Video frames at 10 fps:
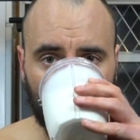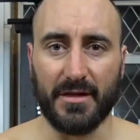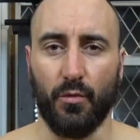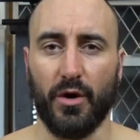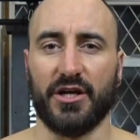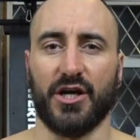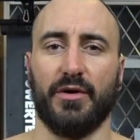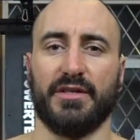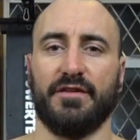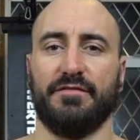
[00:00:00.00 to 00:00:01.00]
A while
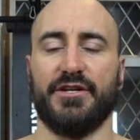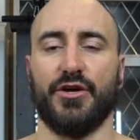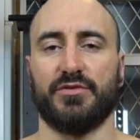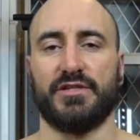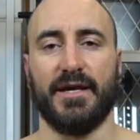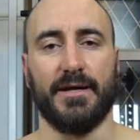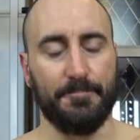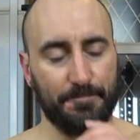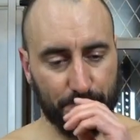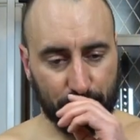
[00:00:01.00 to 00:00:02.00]
ago I did a video saying
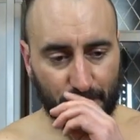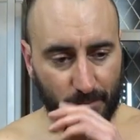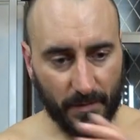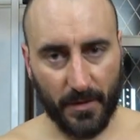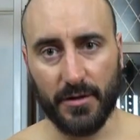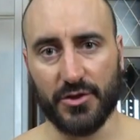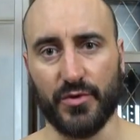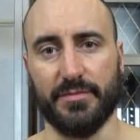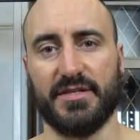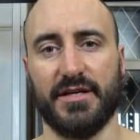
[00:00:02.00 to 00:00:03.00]

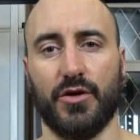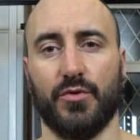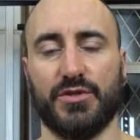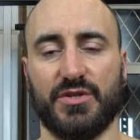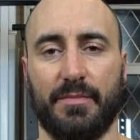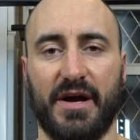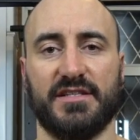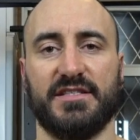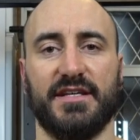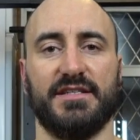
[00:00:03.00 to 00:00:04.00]
sweet potatoes are the
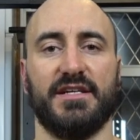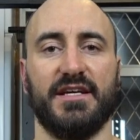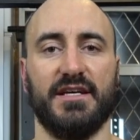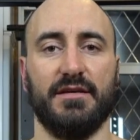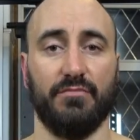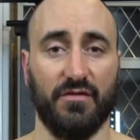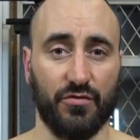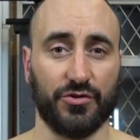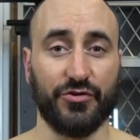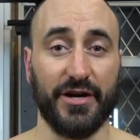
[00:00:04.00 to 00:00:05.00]
best thing to eat
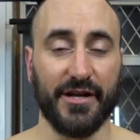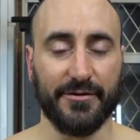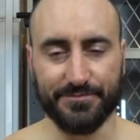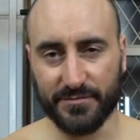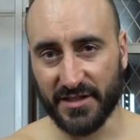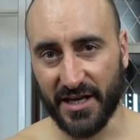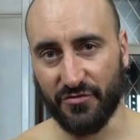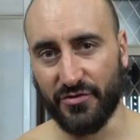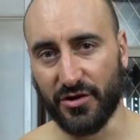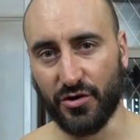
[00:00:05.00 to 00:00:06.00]
before training to get a
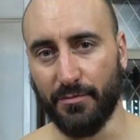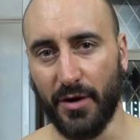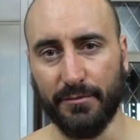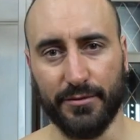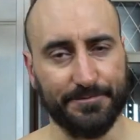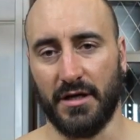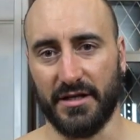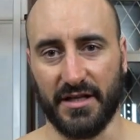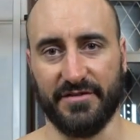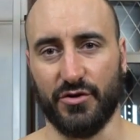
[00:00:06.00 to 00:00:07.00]
real good pump. I'll
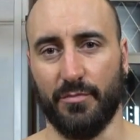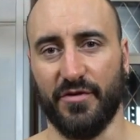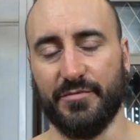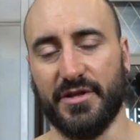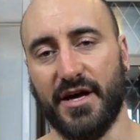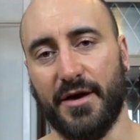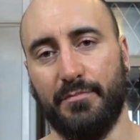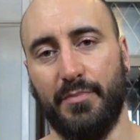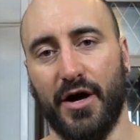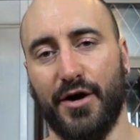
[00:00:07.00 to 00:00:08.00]
link that video above me there,
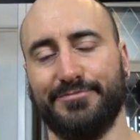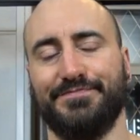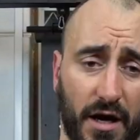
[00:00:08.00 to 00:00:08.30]
but